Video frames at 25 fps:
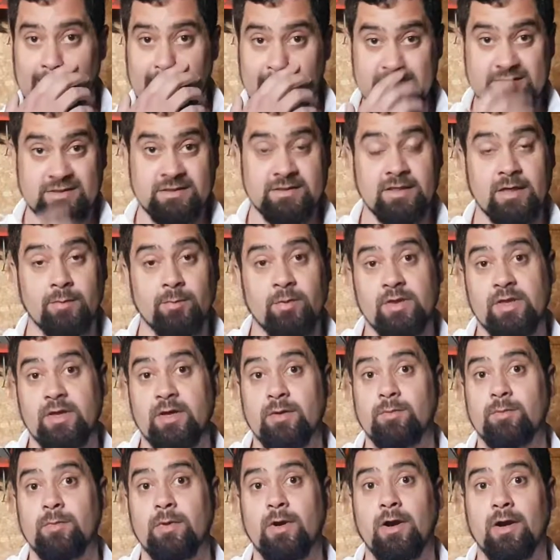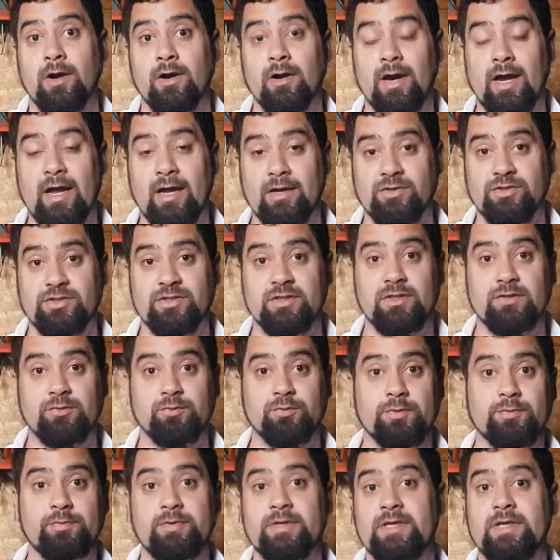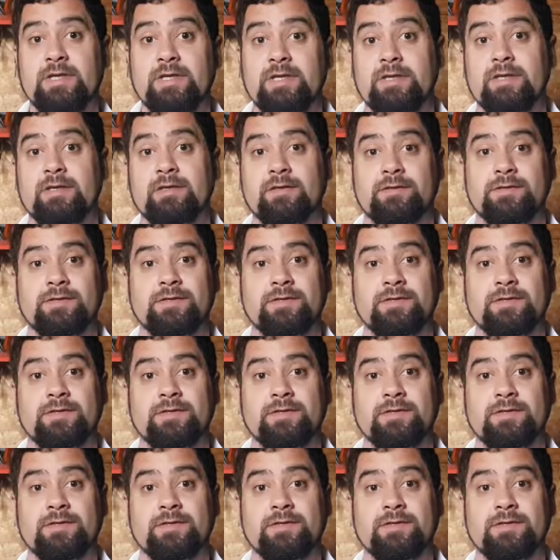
Some of them are actually repeated.